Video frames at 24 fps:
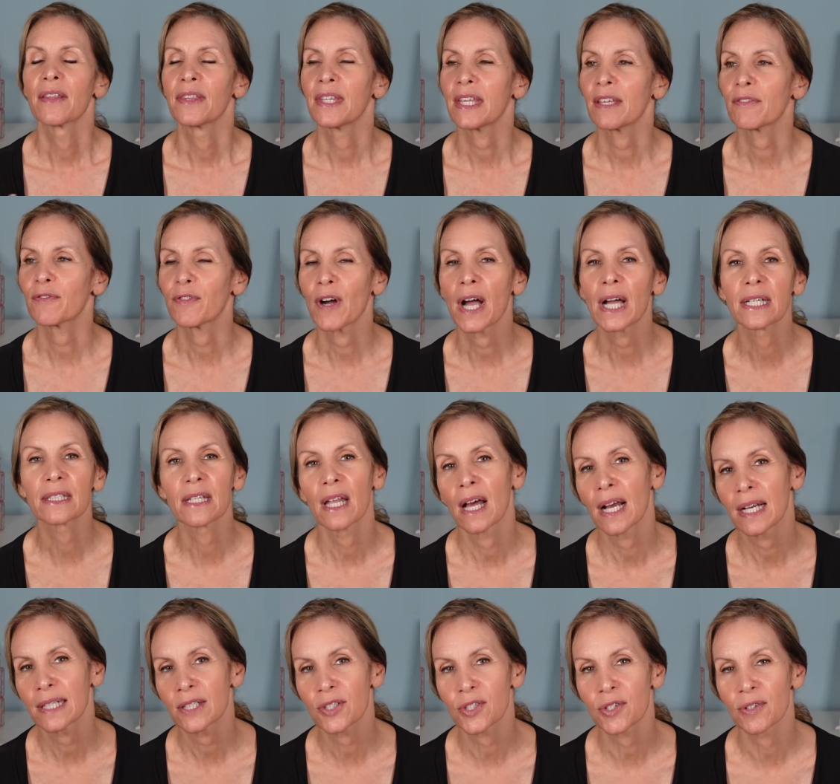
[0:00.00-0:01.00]
the fine
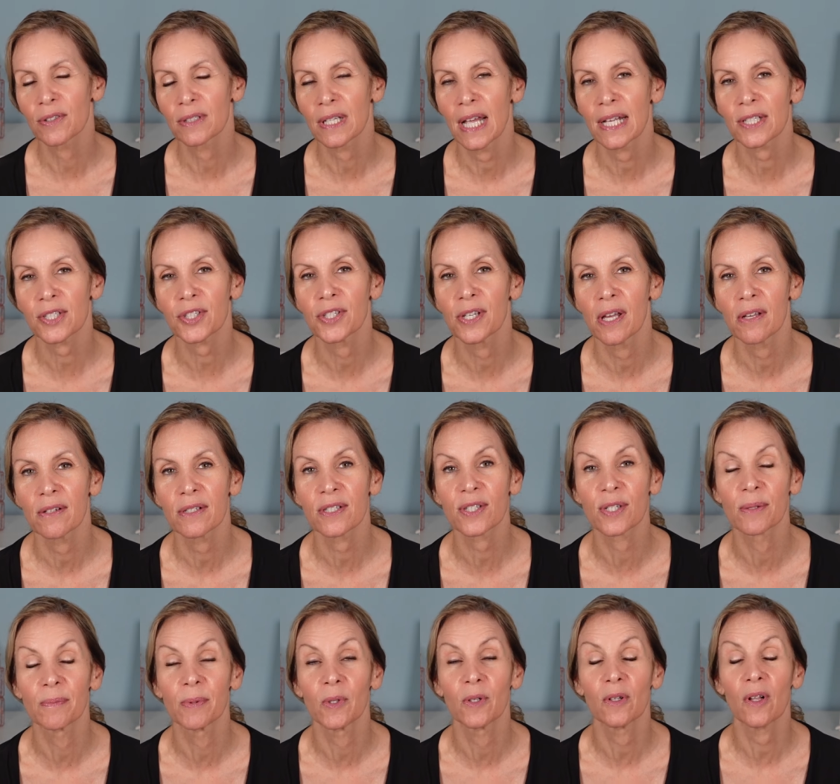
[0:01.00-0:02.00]
lines are less noticeable,
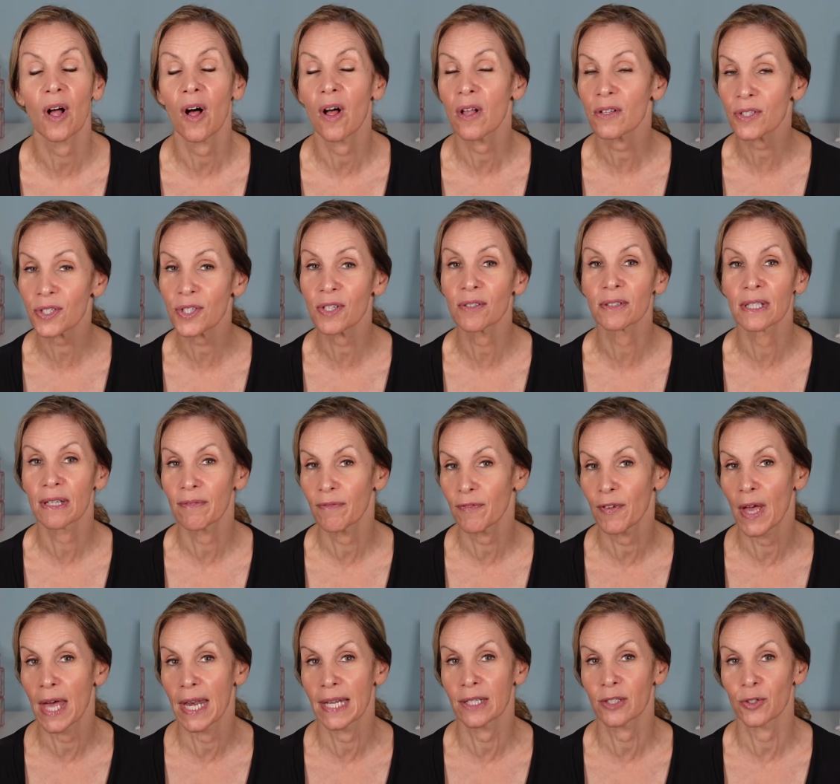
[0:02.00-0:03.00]
noticeable. Also
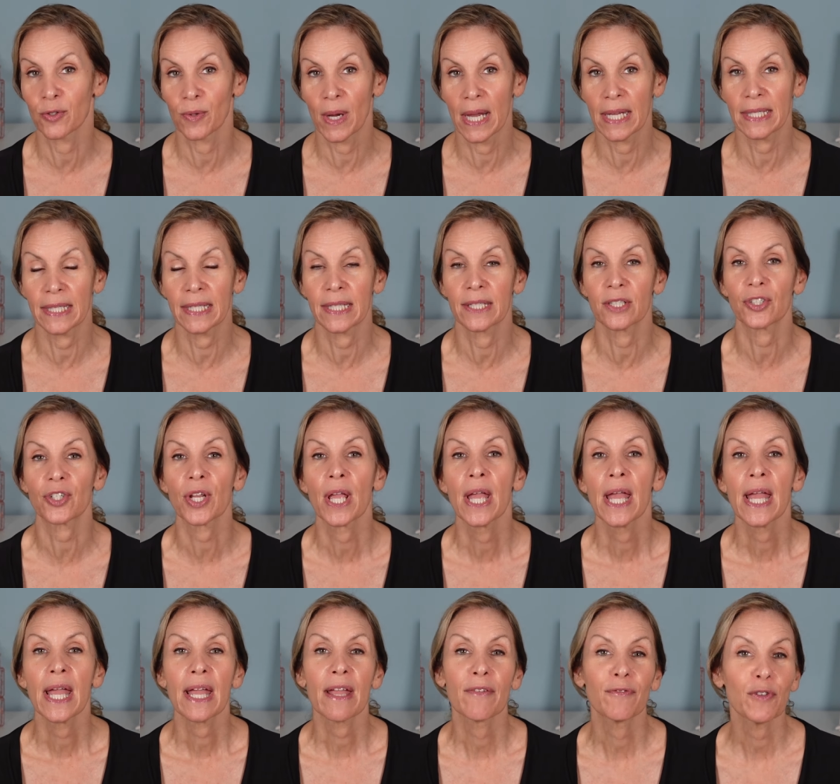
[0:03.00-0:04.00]
lymphatic drainage.
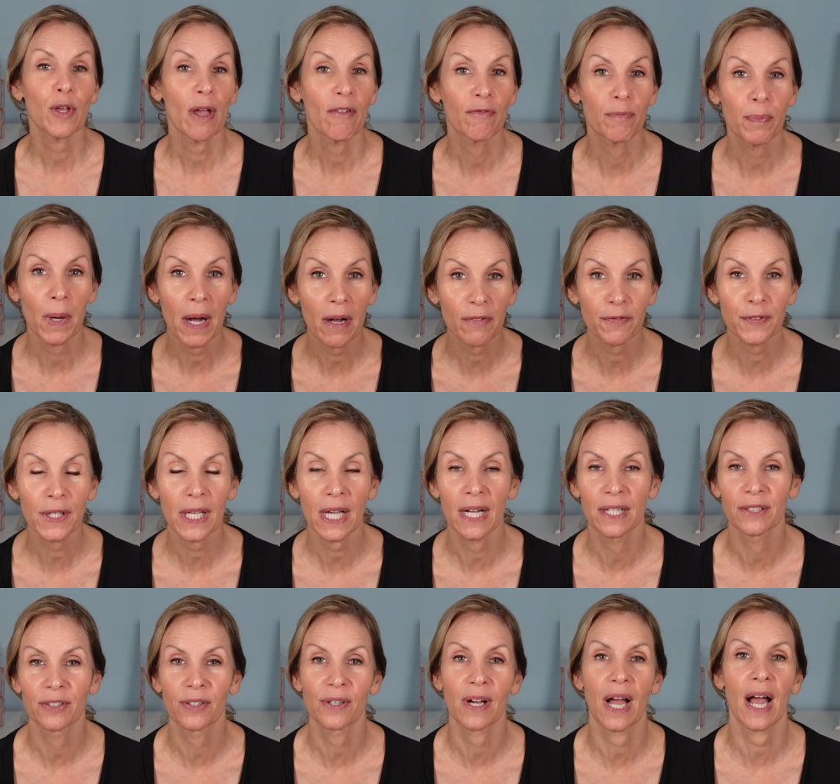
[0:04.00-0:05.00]
If you have puffy
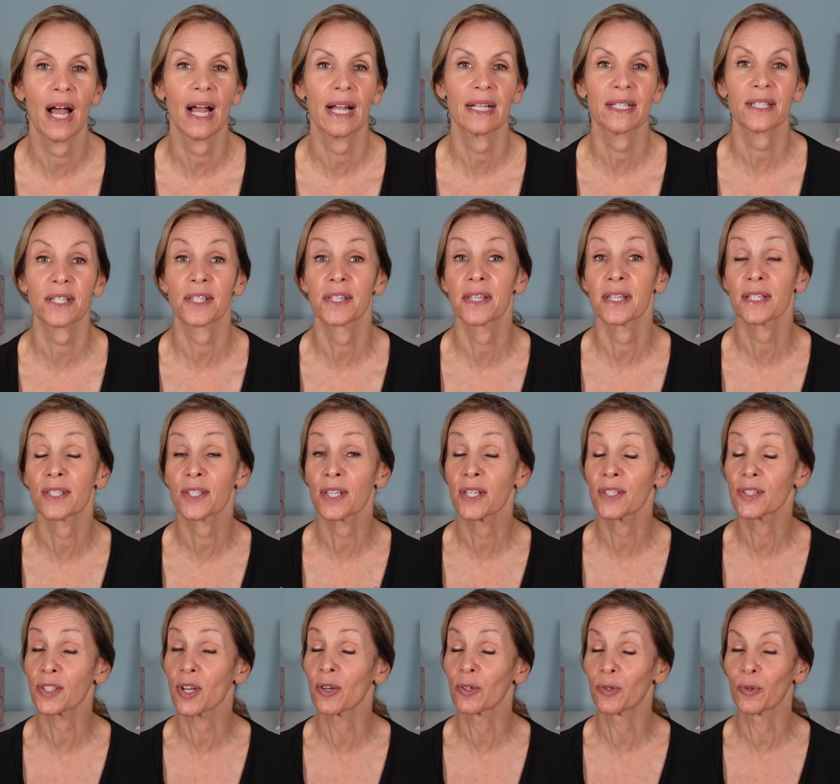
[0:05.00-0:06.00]
under eyes, this
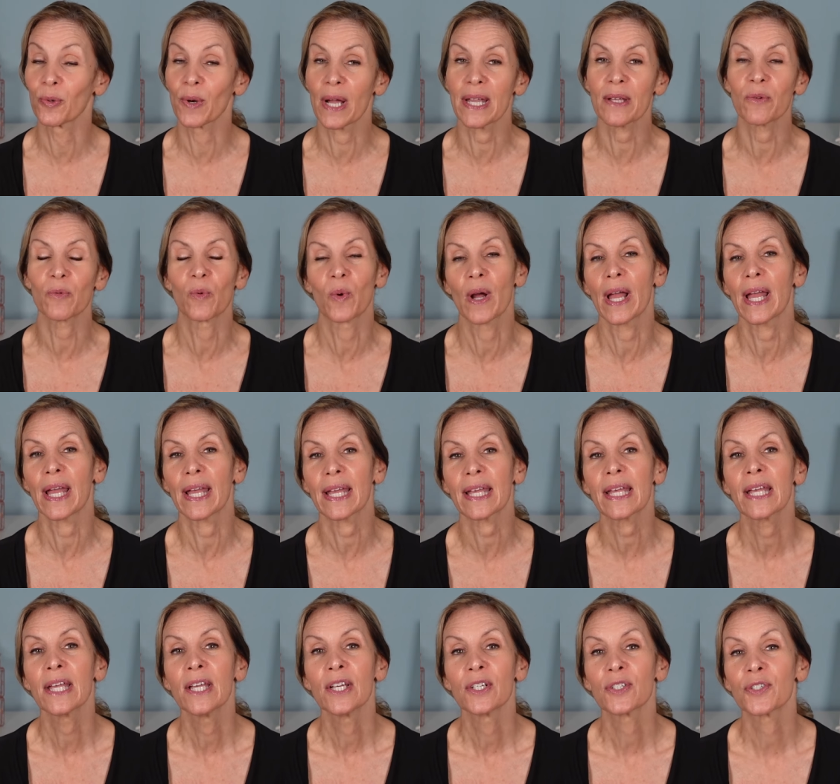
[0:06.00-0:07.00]
is a great
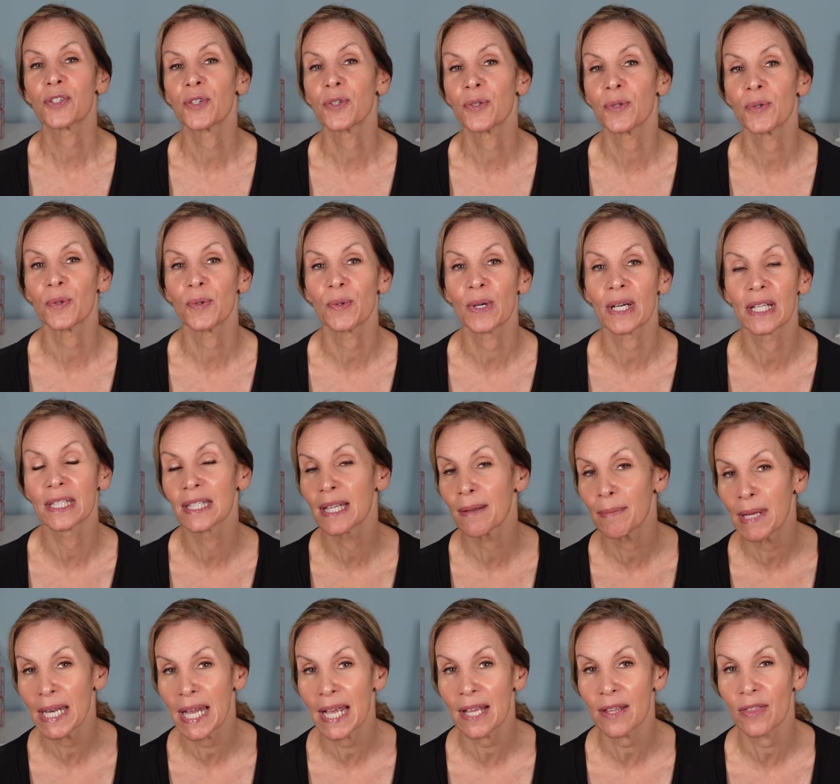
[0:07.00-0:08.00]
way to
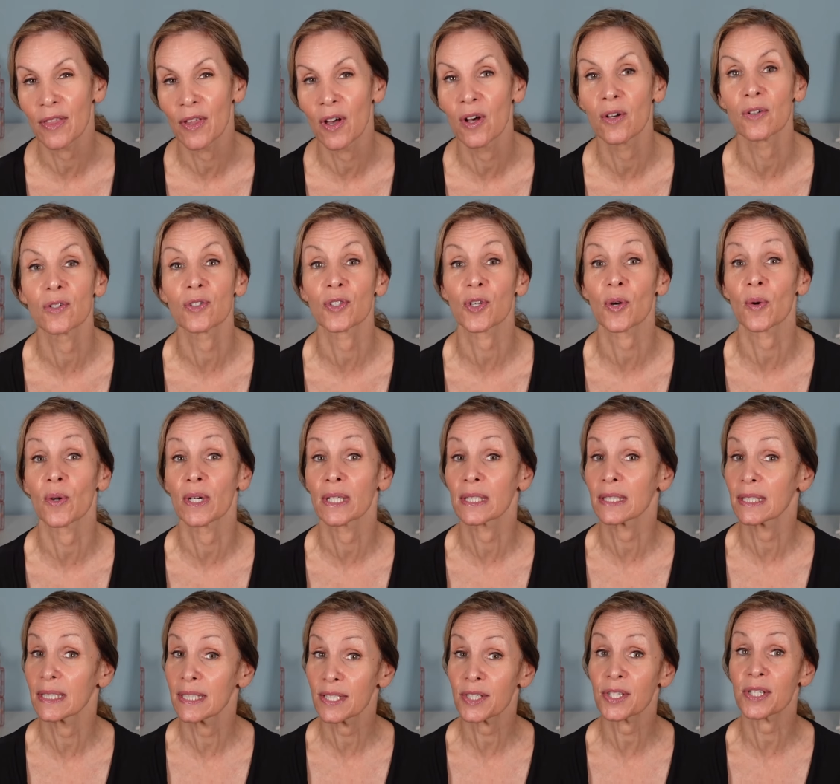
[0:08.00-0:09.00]
eliminate those or
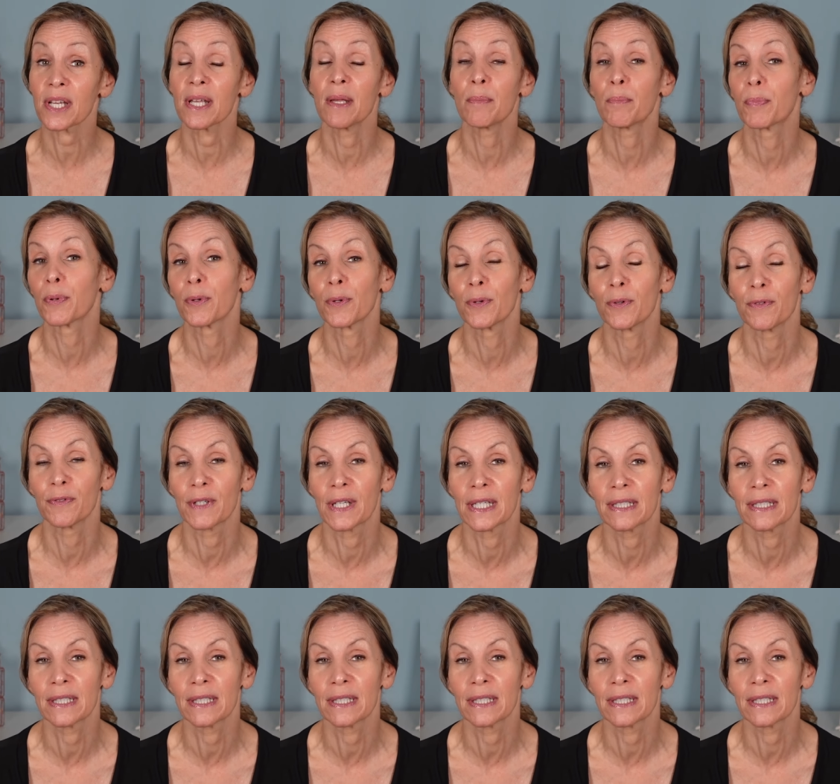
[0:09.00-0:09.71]
at least improve